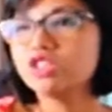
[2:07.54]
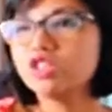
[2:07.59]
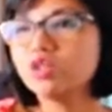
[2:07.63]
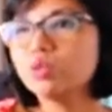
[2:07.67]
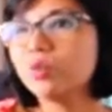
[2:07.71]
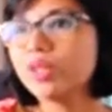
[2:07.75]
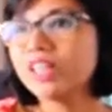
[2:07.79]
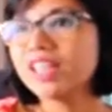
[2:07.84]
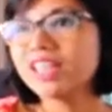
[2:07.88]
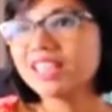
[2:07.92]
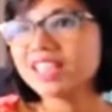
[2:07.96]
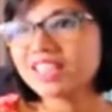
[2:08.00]

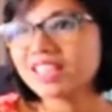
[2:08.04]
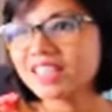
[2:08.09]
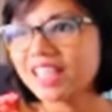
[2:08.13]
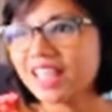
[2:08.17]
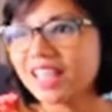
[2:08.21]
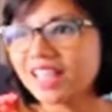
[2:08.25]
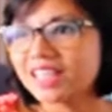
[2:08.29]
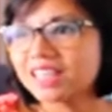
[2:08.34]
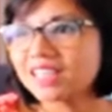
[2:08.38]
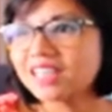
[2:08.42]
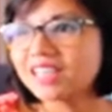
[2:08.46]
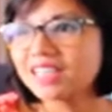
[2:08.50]
new in the
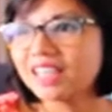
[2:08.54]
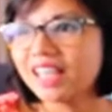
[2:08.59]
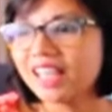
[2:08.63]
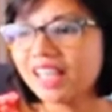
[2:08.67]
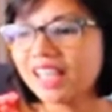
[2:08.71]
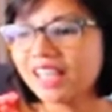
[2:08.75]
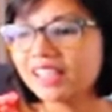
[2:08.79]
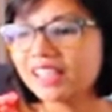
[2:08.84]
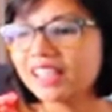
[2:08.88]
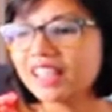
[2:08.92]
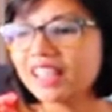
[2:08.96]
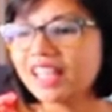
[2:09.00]
sense
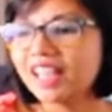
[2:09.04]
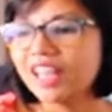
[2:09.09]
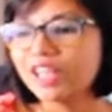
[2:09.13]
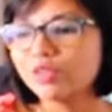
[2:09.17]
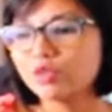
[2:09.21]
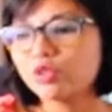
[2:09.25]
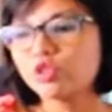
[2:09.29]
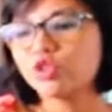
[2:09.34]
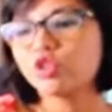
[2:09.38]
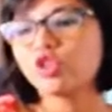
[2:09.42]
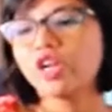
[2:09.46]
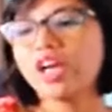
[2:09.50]
that
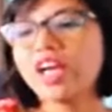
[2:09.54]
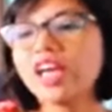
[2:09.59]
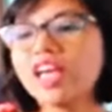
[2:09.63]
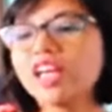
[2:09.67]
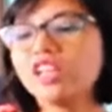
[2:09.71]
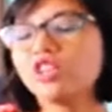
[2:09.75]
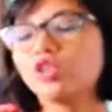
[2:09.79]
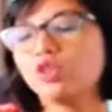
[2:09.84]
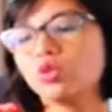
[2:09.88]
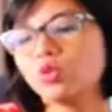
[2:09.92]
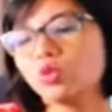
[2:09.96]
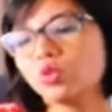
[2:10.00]
it was
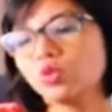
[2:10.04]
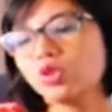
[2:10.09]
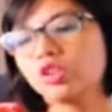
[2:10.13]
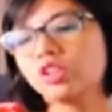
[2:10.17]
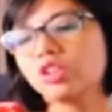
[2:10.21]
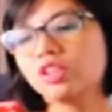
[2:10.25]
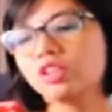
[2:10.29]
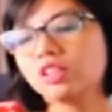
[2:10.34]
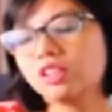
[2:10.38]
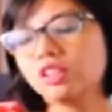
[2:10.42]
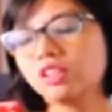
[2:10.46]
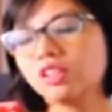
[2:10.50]
trying
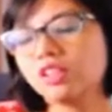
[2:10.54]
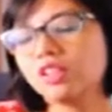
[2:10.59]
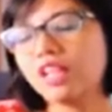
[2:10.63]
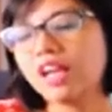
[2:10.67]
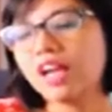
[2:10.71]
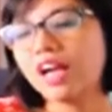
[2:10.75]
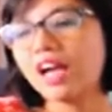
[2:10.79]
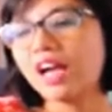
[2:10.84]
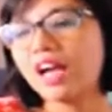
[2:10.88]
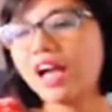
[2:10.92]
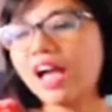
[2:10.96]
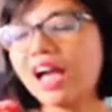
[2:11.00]
to
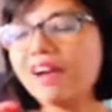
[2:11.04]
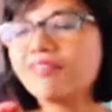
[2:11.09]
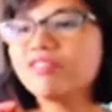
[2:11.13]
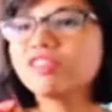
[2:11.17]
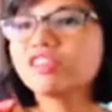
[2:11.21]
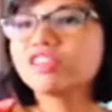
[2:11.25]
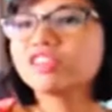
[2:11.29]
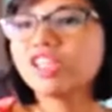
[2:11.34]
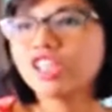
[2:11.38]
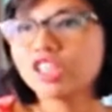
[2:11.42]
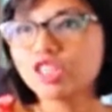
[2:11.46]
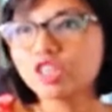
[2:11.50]
have
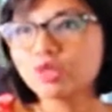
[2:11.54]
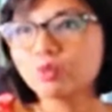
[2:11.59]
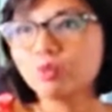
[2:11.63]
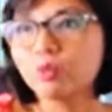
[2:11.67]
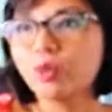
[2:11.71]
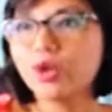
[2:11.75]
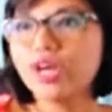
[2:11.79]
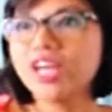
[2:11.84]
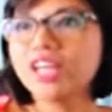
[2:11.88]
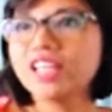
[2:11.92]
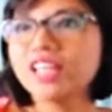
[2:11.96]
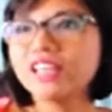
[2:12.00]
a touch
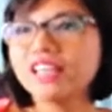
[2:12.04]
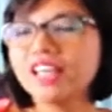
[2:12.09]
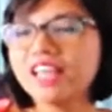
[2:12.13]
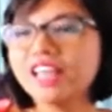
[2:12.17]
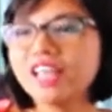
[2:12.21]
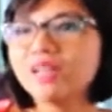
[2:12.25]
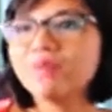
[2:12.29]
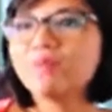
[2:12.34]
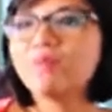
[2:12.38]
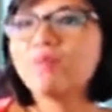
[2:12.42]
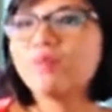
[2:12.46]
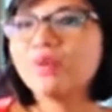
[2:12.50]
point
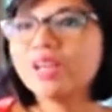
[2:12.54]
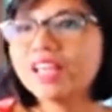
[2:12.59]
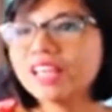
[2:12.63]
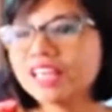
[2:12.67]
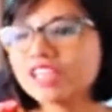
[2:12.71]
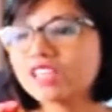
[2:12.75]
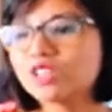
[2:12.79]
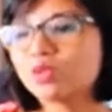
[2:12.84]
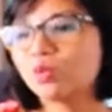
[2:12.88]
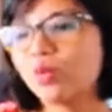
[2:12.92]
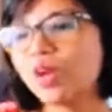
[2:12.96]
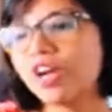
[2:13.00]
in a
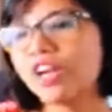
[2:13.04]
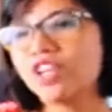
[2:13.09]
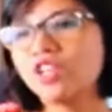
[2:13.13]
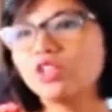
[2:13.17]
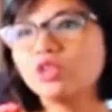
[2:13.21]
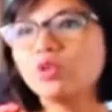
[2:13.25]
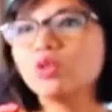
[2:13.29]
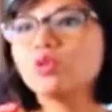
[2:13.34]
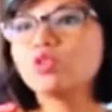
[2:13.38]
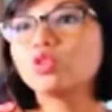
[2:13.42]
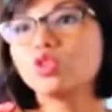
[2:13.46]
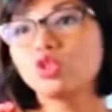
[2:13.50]
place where
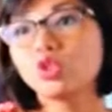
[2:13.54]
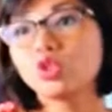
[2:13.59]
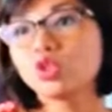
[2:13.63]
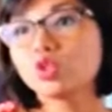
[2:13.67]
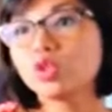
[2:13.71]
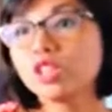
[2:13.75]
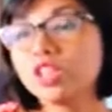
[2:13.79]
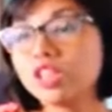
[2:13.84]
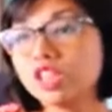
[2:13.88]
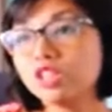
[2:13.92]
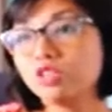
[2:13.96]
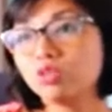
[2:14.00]
you don't
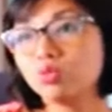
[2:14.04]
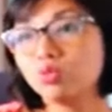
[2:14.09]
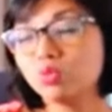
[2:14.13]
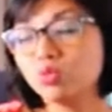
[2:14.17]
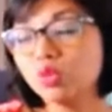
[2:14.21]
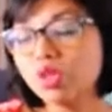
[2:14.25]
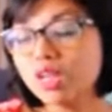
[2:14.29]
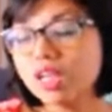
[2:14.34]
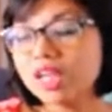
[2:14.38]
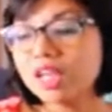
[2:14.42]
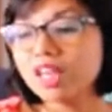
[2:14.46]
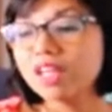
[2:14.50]
usually
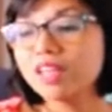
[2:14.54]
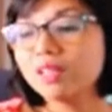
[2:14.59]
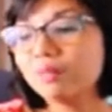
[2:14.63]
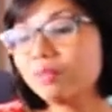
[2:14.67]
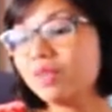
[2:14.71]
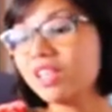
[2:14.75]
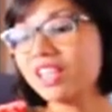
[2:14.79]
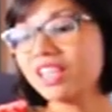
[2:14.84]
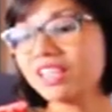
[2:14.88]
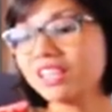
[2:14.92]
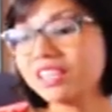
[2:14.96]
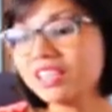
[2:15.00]
do the
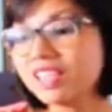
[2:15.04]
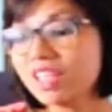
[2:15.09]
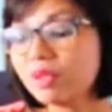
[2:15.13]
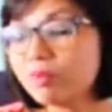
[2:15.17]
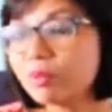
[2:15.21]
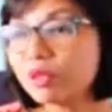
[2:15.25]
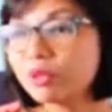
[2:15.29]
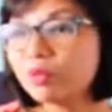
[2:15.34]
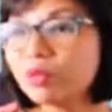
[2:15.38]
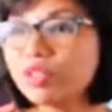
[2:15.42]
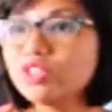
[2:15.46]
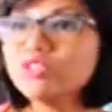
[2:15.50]

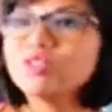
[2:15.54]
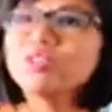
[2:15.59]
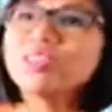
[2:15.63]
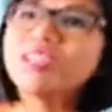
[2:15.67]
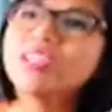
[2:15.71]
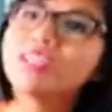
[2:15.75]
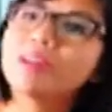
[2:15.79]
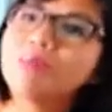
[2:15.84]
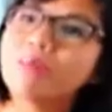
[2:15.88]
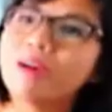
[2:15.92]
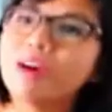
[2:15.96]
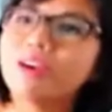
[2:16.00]
BSC, but when you
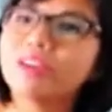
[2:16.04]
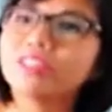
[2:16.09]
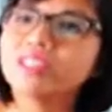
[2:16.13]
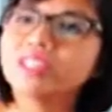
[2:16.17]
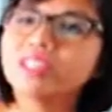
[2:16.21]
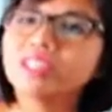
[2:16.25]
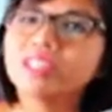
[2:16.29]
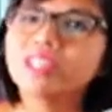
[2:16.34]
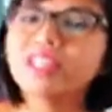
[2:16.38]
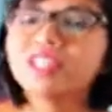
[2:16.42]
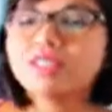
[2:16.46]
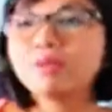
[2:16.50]
think about
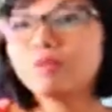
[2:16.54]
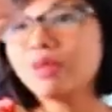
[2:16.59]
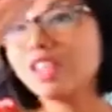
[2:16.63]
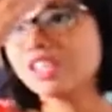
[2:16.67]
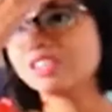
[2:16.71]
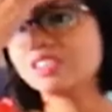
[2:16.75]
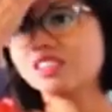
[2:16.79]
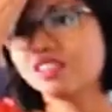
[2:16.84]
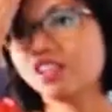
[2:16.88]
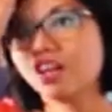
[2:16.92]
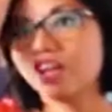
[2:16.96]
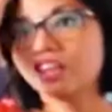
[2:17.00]
it, it
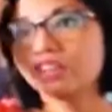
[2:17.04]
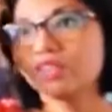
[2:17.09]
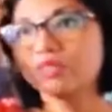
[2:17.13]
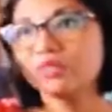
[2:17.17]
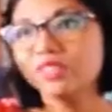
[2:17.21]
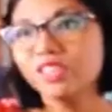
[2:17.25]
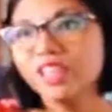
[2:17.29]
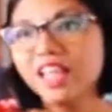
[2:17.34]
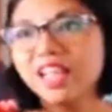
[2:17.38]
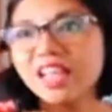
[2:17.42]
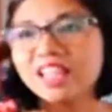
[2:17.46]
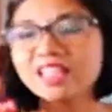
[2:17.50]
makes a lot
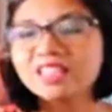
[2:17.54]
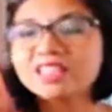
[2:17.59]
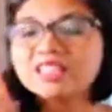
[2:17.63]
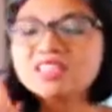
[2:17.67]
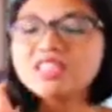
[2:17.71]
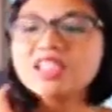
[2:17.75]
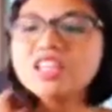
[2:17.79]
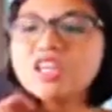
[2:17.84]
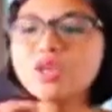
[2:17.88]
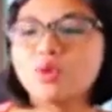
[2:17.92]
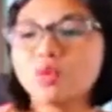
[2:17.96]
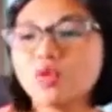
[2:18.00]
of
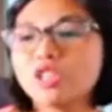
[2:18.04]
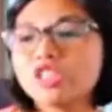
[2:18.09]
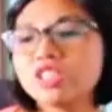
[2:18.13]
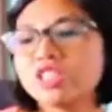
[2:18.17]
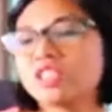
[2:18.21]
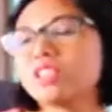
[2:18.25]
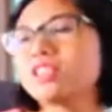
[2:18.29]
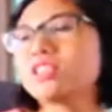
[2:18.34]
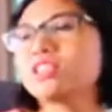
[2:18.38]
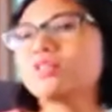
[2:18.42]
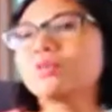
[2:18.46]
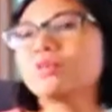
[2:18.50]
sense,
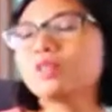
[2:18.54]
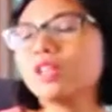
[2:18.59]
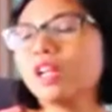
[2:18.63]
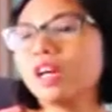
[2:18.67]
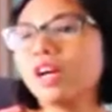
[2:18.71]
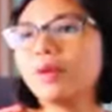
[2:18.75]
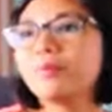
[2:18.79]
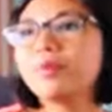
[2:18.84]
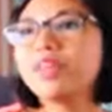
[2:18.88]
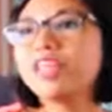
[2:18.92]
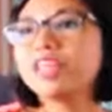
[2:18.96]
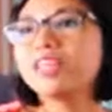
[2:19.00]
which is
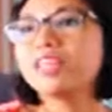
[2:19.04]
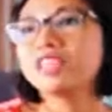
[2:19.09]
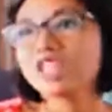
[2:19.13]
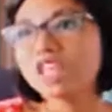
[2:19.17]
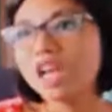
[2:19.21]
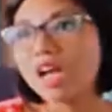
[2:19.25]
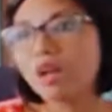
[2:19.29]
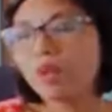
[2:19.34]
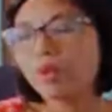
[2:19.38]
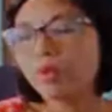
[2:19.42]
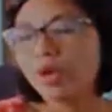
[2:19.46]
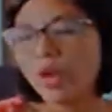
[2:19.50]
in the
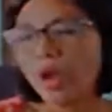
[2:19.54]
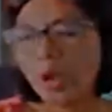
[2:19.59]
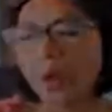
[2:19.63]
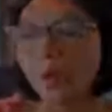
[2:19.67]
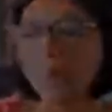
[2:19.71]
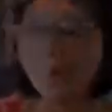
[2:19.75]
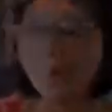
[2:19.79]
shower.